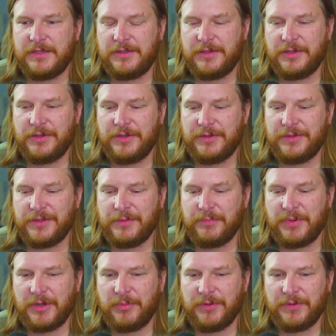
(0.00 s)
get the
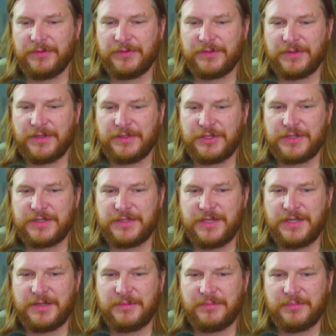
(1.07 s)
bubbles on your
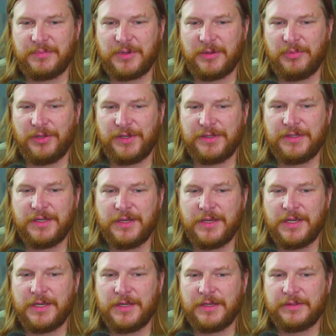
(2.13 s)
skin bubbling,
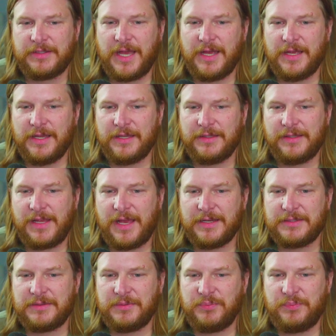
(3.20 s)

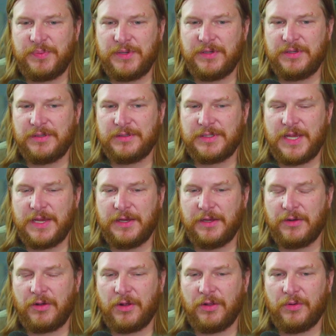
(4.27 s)
that's being
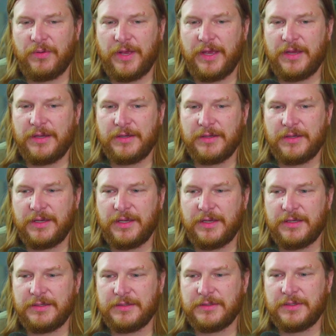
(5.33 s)
taken all away.
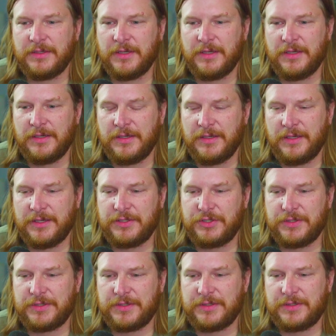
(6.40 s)
And it's
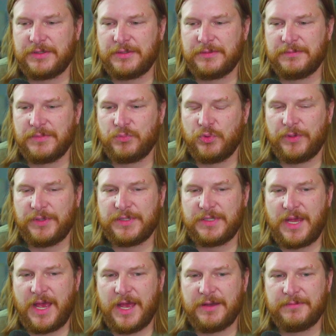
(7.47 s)
just really
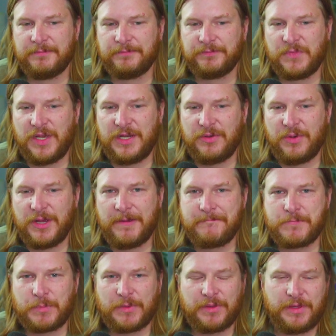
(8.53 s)
sad. Anyway,
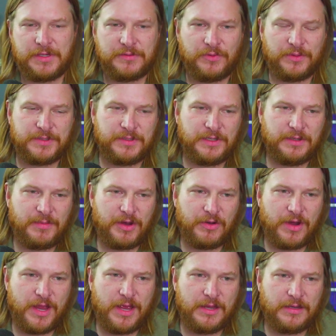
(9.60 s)
thanks for listening to my
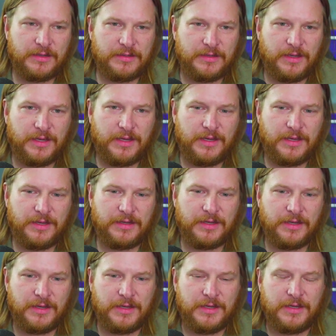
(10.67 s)
rant,
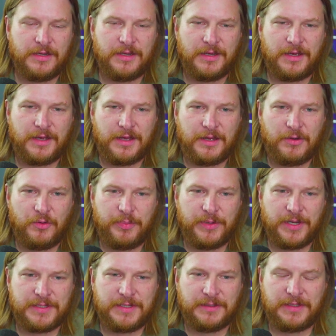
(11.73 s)
and I hope
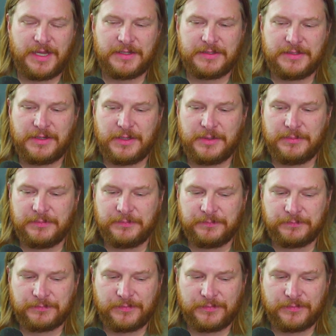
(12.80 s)
you guys hit that sub